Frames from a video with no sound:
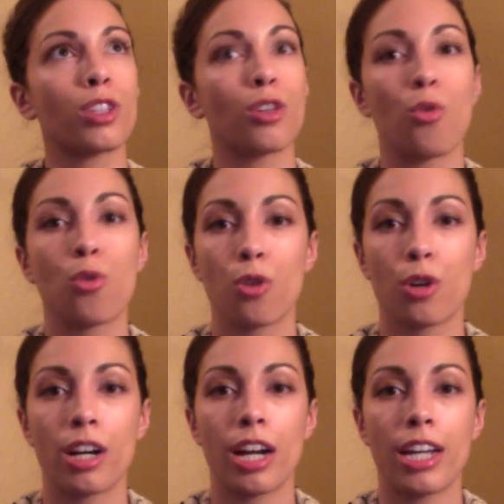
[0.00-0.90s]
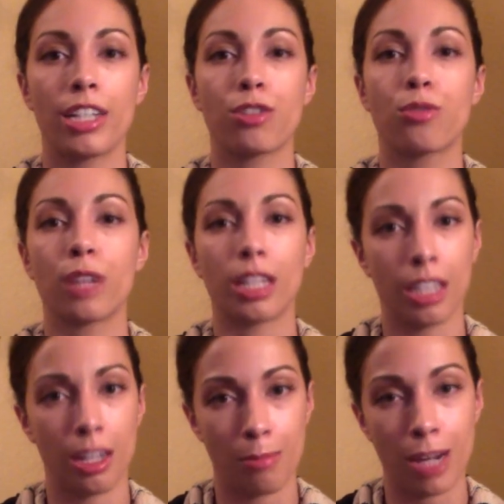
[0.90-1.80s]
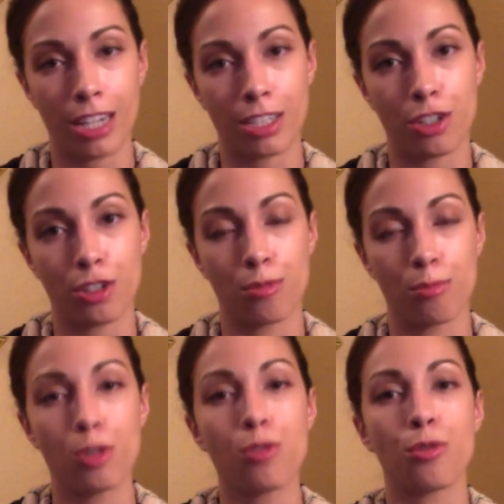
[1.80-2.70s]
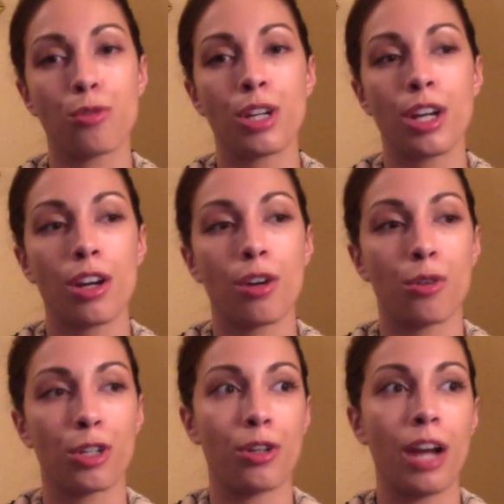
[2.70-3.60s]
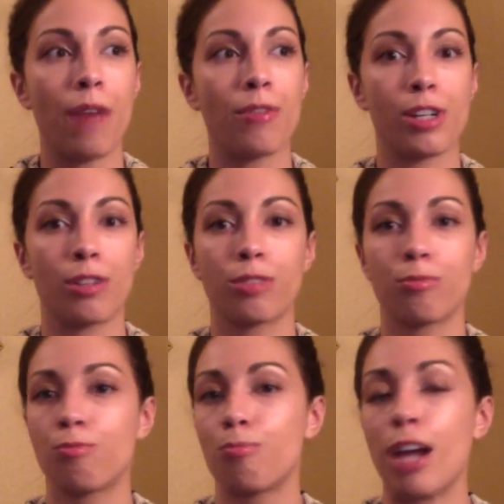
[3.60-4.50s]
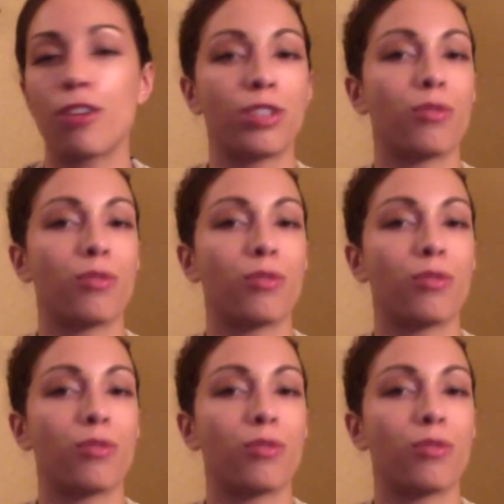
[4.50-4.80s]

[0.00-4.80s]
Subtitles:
or it's greatly impacting your mood, or you're having bouts of